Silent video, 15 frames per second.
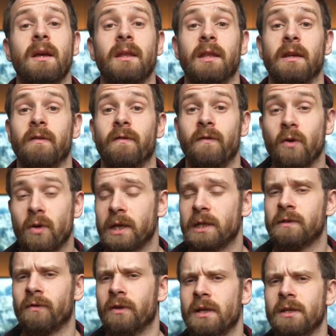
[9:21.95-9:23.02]
The
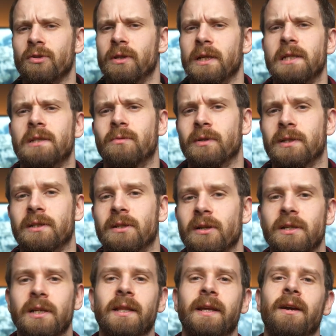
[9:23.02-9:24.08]
focus for this release was
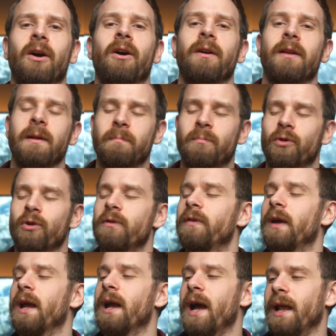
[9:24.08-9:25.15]
certainly on
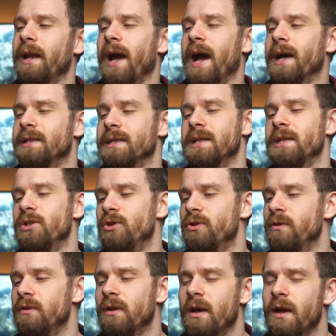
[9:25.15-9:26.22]
improving and adding
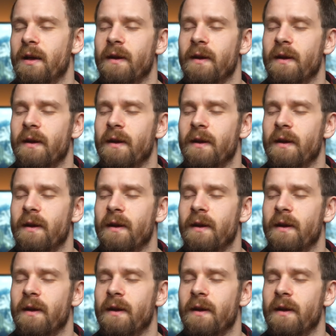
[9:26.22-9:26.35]
new